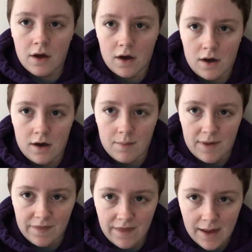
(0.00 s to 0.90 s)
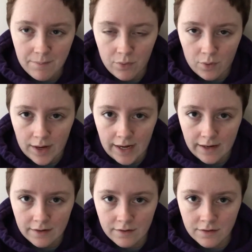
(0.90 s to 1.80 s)
At that
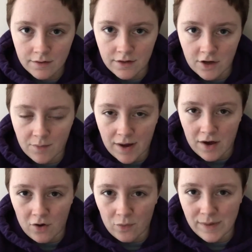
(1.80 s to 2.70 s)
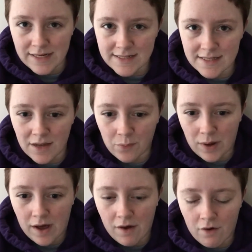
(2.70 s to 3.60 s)
point, you know, my OB said,
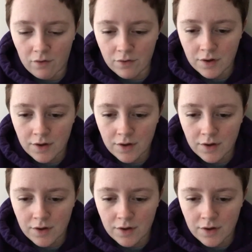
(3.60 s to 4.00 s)
well,